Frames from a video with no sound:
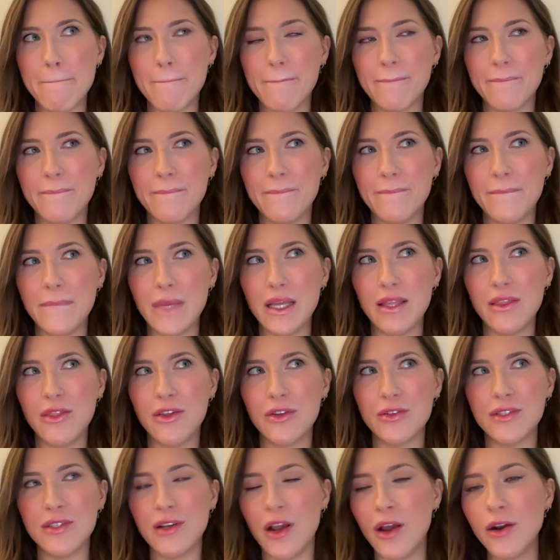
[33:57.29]
Um,
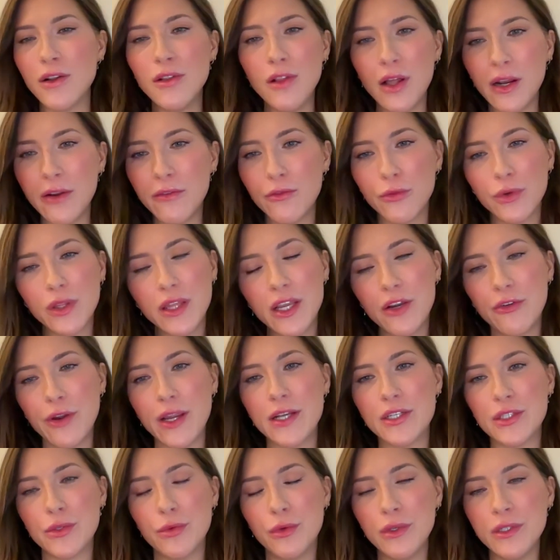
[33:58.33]
there's not a lot of really
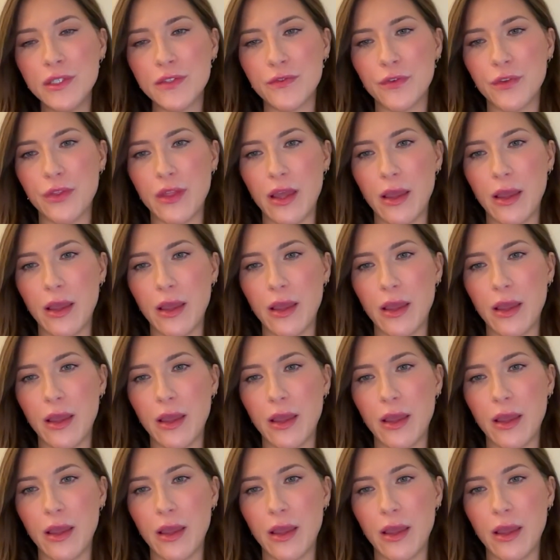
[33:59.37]
great tools for